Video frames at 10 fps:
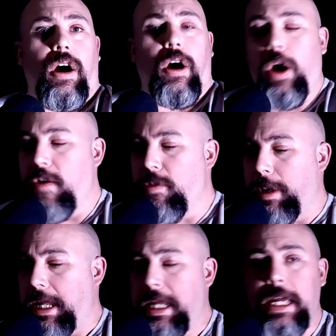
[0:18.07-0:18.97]
Hi
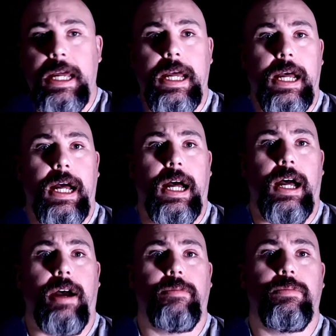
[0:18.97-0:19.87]
everybody,
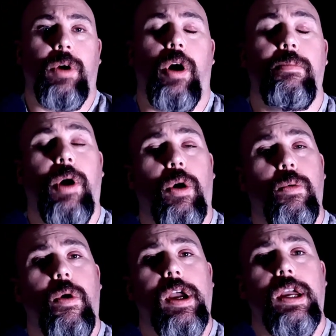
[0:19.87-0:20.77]
I'm Mark
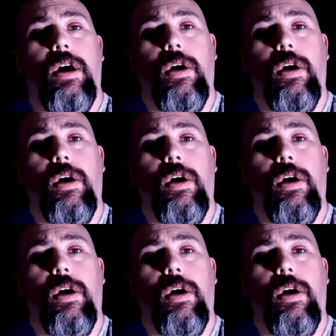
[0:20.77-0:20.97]
White.